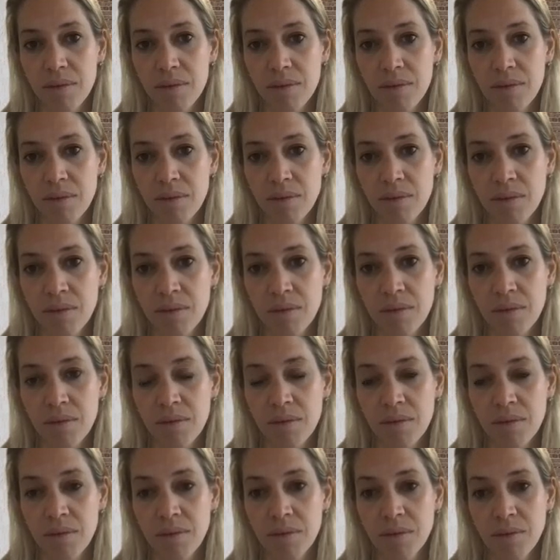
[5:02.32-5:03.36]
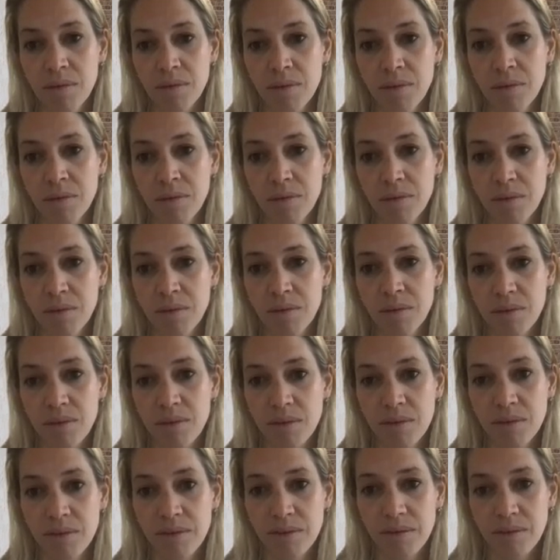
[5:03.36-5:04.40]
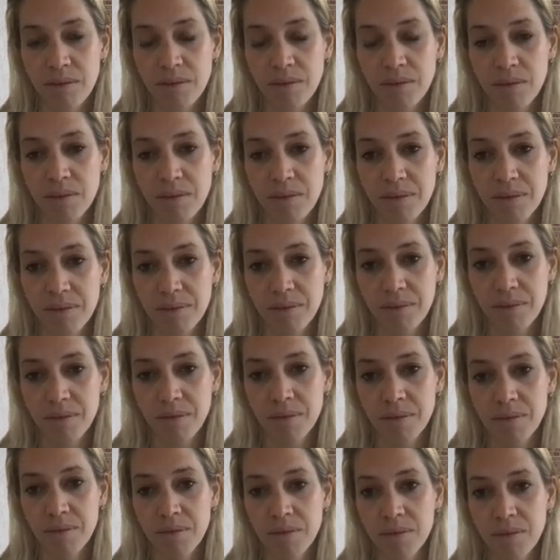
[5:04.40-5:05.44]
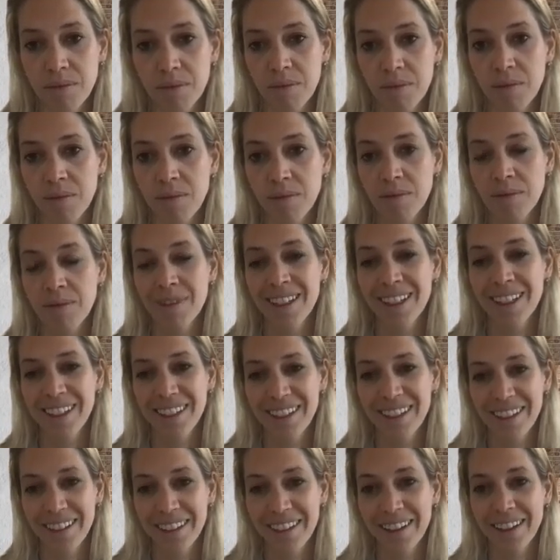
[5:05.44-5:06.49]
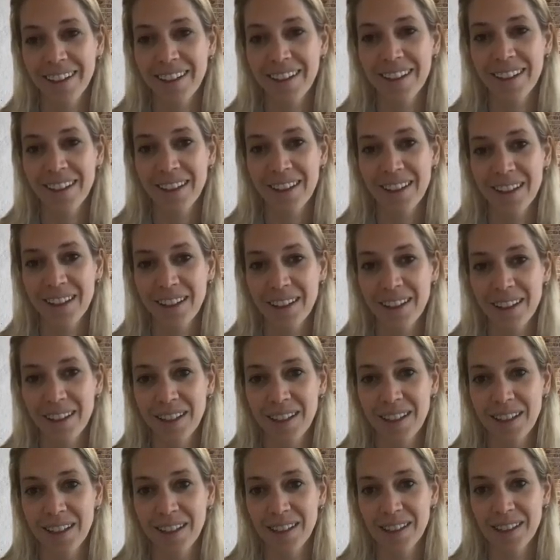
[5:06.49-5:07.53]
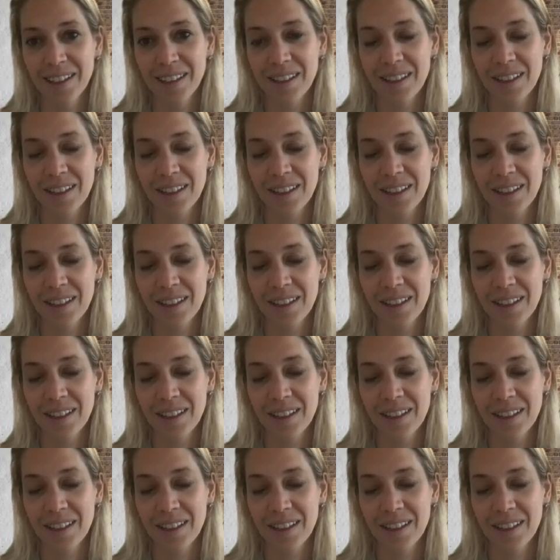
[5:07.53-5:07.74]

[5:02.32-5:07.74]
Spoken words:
This person isn't speaking.